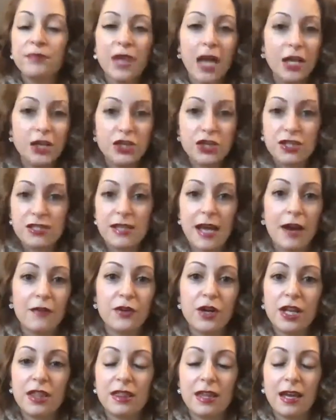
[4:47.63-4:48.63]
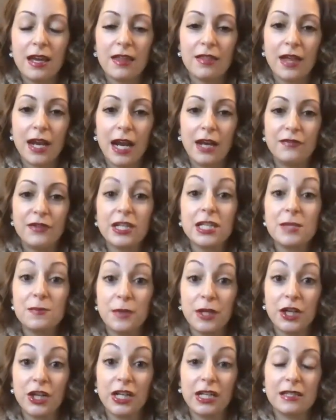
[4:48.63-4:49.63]
and just everything that I've
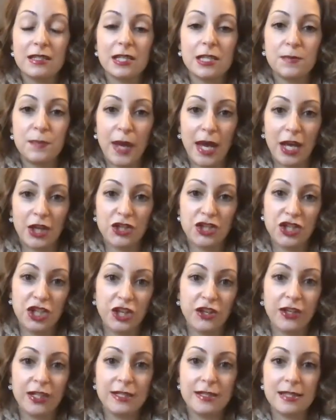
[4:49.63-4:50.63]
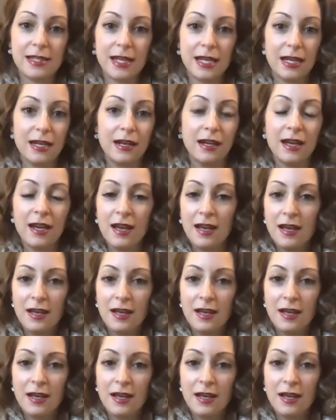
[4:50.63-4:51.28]
experienced this past year and seen,